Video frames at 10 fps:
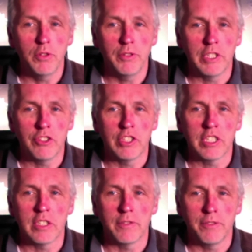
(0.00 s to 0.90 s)
finishing
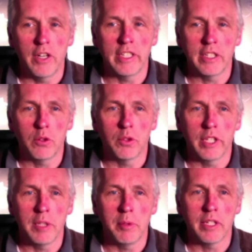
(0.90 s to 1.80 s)
and fine
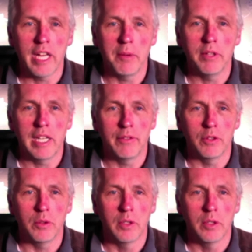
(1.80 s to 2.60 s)
goalkeeping kept it level.